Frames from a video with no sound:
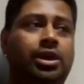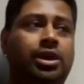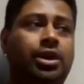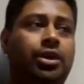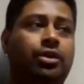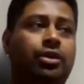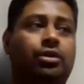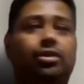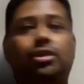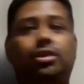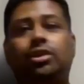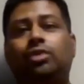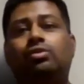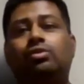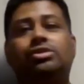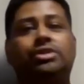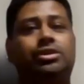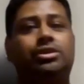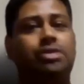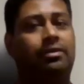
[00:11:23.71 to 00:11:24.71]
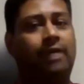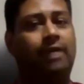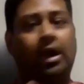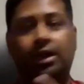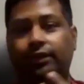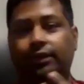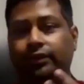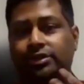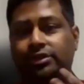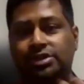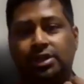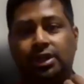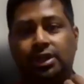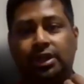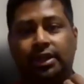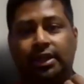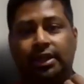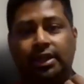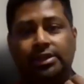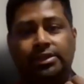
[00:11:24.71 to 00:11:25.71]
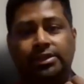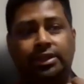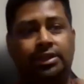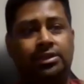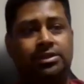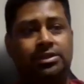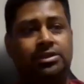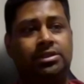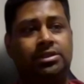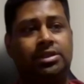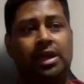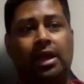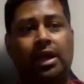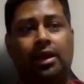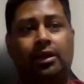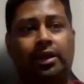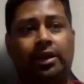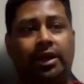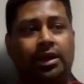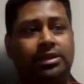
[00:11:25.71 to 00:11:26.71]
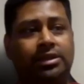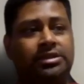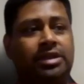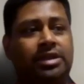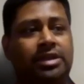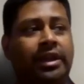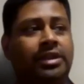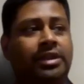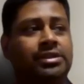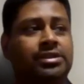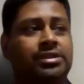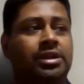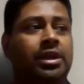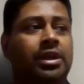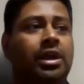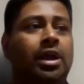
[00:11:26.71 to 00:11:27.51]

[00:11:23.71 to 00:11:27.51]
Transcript: the usage of artificial intelligence and data science,